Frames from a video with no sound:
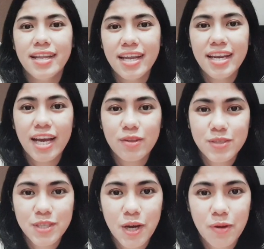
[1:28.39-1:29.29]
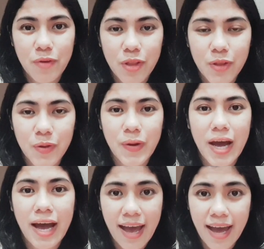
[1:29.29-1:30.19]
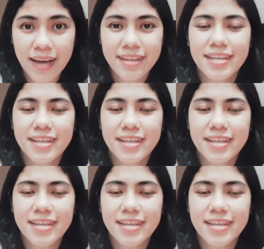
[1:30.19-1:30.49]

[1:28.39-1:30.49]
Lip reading: I'd like to share with you a hack